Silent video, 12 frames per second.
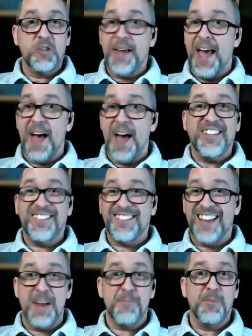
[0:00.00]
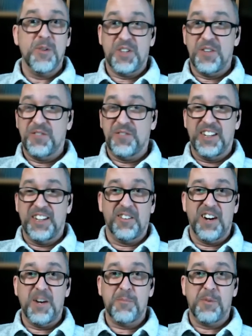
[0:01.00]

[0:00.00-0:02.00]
We have examples of literary